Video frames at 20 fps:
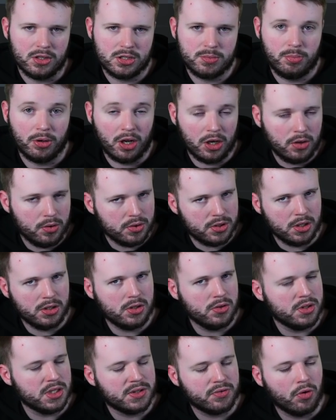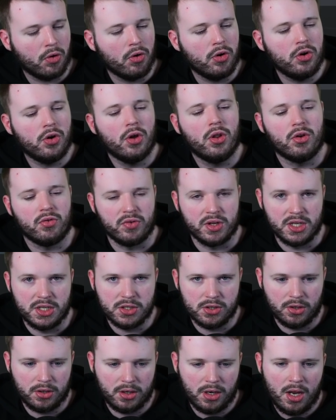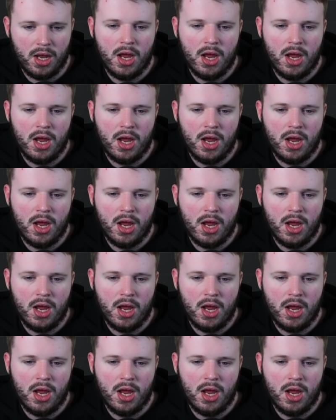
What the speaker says: But I also do this for another reason.